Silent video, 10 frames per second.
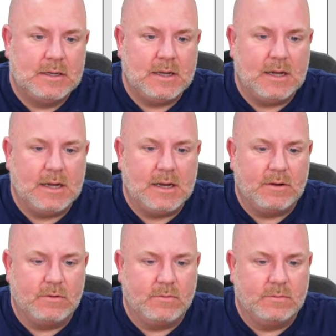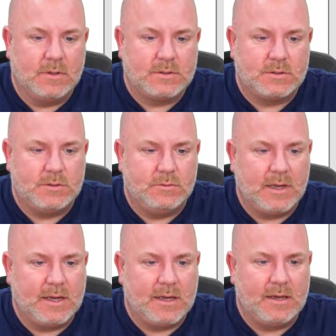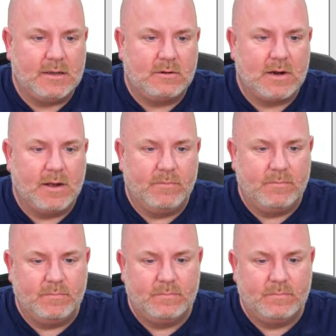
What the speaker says: let's do a grab